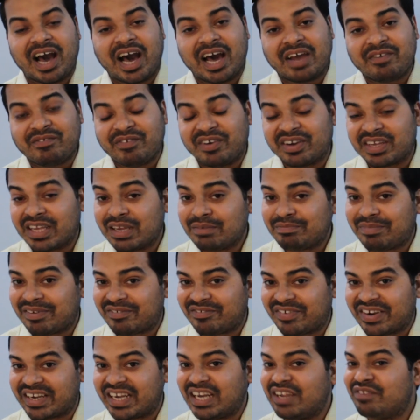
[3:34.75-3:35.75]
are working
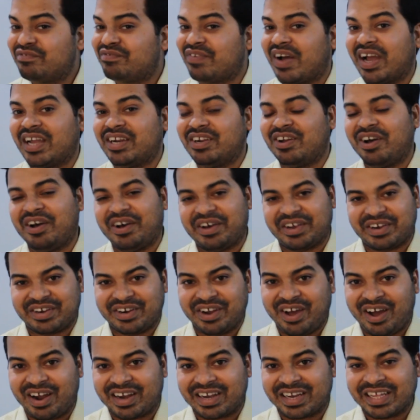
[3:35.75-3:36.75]
perfectly fine or
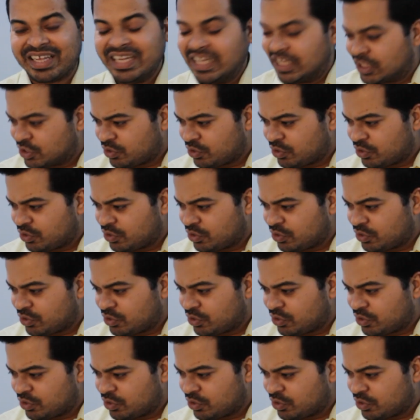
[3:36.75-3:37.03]
not.